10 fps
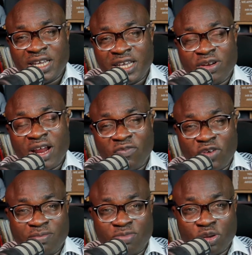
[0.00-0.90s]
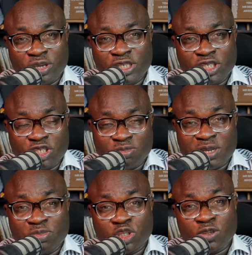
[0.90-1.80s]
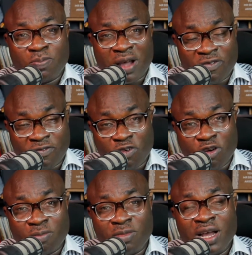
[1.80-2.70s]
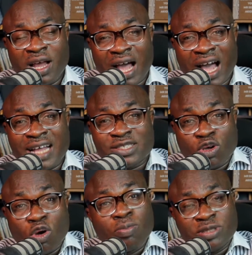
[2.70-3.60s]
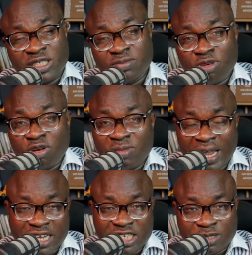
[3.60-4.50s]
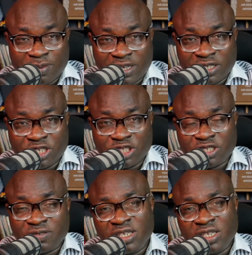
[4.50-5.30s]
In order for employees to be able to perform at optimum expectation,